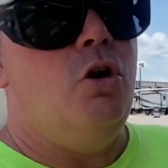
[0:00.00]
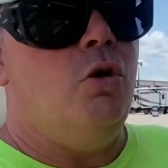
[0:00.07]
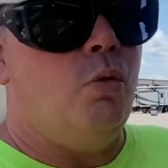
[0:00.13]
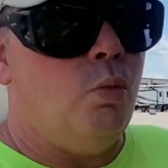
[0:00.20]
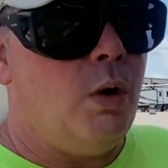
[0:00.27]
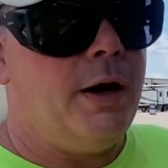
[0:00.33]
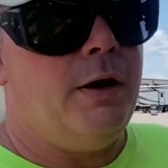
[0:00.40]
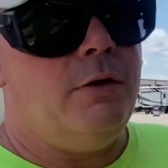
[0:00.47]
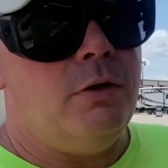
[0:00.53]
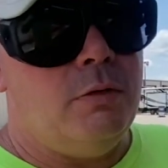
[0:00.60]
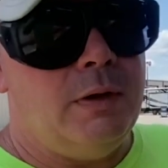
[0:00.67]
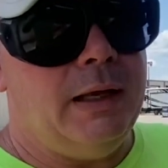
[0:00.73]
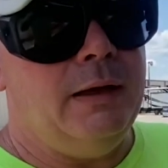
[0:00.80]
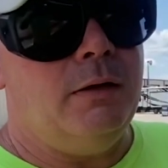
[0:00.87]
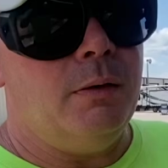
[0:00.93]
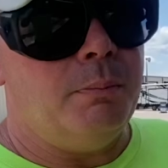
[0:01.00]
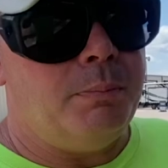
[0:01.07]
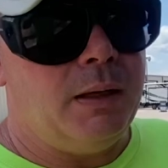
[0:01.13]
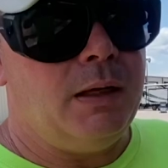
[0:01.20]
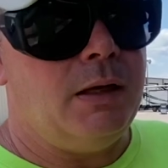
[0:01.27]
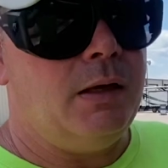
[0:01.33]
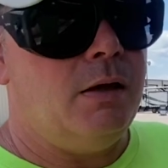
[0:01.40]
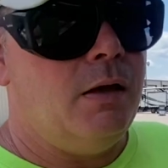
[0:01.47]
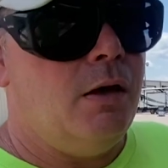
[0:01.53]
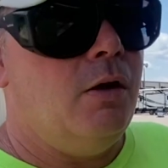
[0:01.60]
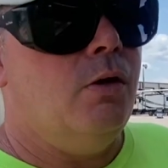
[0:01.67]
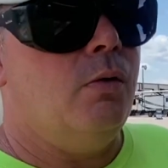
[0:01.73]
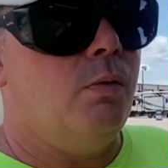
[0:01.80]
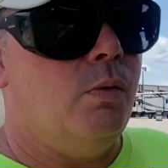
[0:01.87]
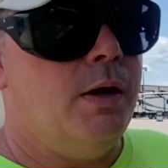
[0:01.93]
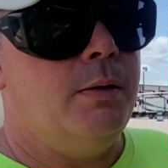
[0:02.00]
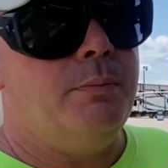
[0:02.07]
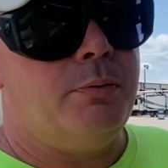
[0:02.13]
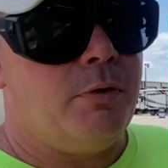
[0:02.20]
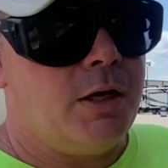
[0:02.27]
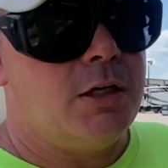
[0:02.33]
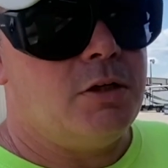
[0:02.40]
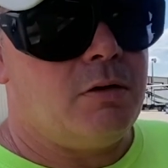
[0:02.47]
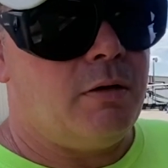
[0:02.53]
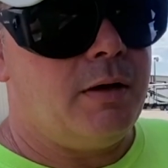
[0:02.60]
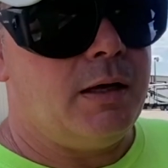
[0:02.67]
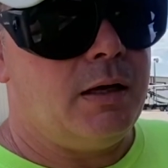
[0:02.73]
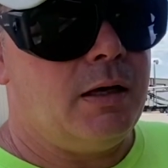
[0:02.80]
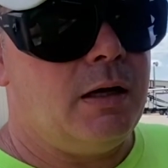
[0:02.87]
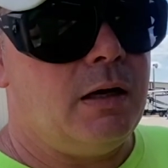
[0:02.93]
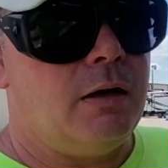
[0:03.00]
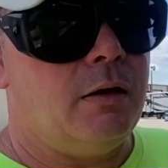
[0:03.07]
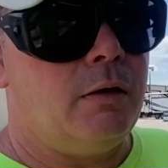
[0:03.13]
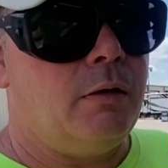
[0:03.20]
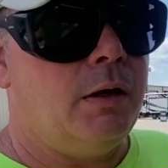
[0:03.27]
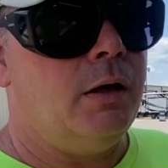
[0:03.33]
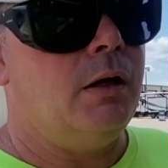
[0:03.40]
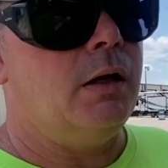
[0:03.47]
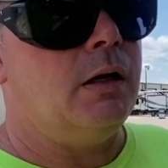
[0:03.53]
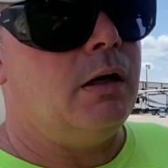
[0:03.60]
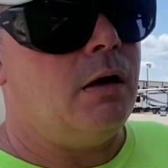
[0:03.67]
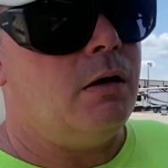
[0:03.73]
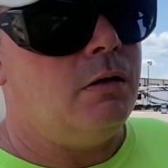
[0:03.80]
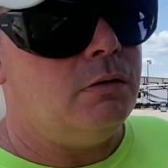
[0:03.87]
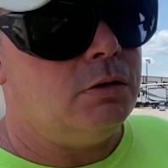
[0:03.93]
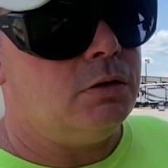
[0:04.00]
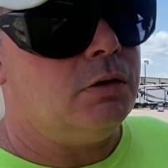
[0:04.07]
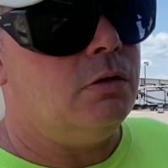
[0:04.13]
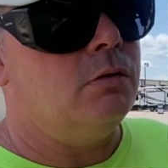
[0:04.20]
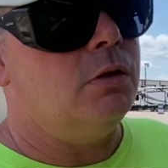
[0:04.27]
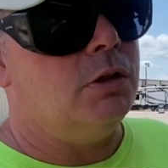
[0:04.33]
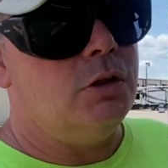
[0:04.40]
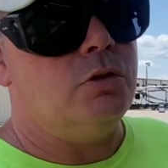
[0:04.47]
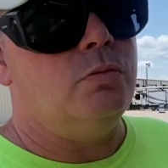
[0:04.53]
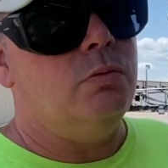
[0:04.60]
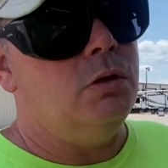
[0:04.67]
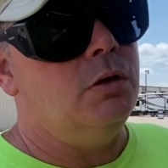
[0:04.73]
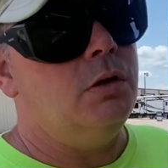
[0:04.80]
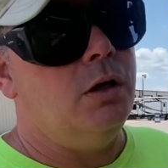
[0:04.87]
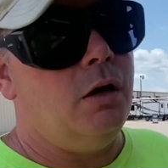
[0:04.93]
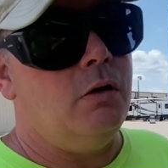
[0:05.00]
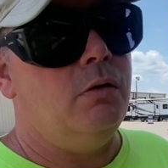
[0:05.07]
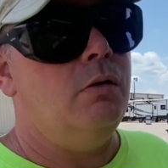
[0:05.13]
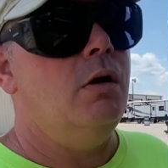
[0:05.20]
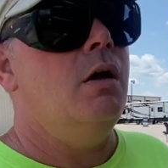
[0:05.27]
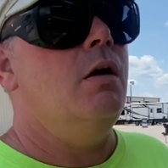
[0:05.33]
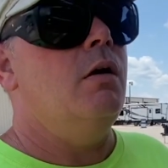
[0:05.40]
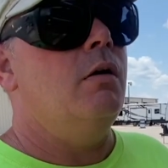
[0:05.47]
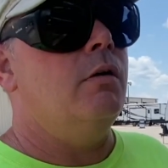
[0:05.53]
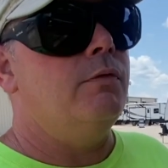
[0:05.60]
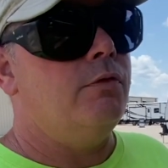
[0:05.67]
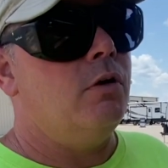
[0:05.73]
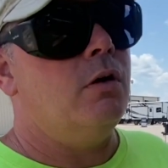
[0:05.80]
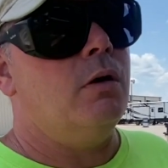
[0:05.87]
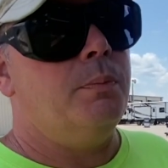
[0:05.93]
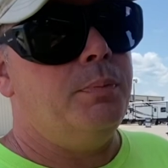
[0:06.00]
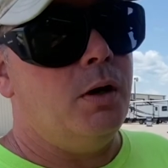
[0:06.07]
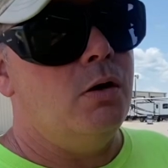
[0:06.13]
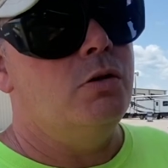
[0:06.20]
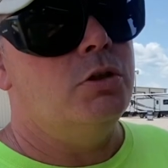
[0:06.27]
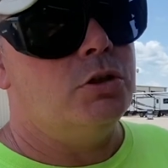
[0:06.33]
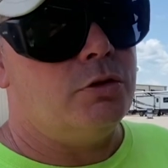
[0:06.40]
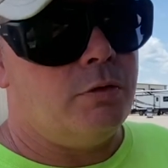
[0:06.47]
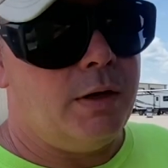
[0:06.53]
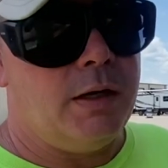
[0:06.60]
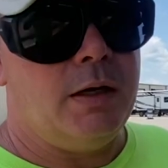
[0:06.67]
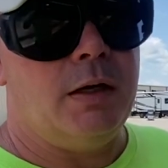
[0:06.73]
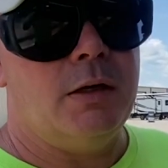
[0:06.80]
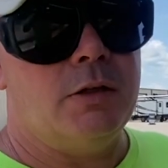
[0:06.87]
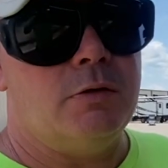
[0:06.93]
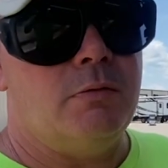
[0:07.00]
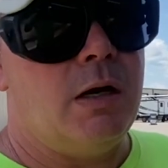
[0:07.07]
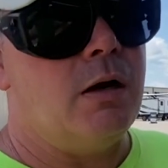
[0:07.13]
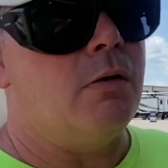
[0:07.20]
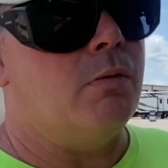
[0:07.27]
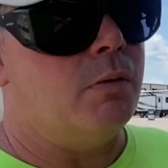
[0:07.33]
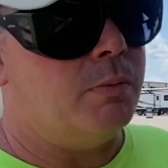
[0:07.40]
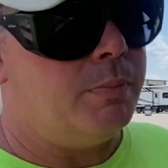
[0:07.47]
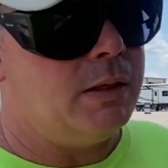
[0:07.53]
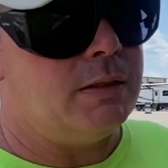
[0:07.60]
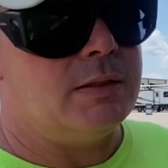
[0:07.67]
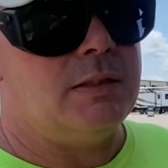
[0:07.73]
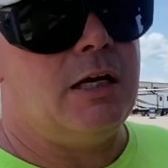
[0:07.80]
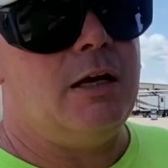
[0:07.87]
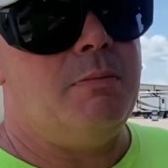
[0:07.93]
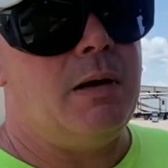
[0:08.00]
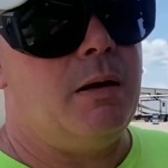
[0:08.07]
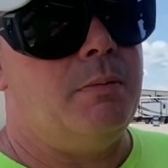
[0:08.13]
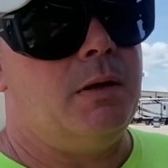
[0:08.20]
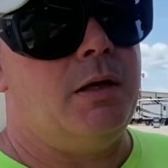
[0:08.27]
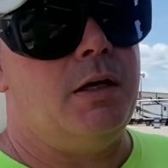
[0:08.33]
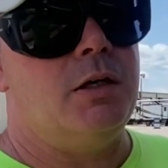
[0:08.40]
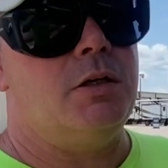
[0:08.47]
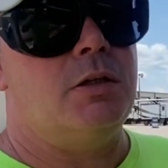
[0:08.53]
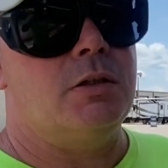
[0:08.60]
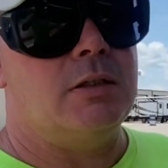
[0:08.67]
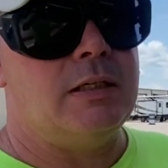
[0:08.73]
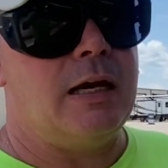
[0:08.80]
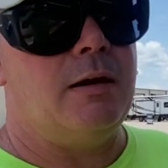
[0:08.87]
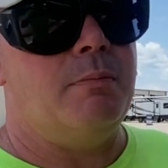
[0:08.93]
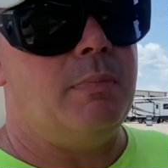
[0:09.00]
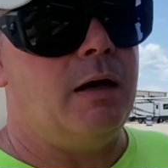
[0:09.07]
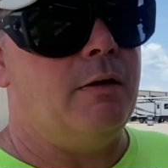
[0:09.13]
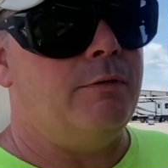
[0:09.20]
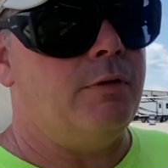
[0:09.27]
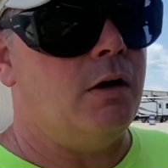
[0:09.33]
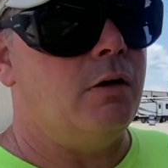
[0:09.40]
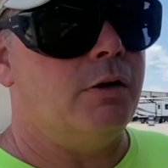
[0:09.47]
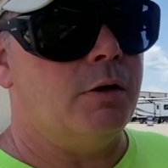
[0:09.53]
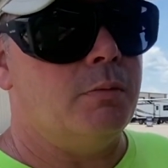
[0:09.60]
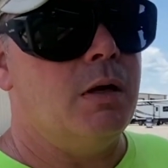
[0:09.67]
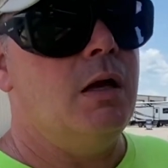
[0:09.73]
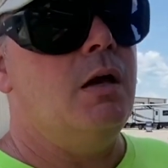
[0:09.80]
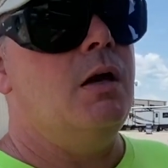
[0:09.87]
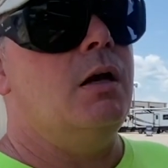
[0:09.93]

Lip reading: where you need to be when pre-treating concrete, and also this would go for post-treating as well. It would be the same application, same by volume.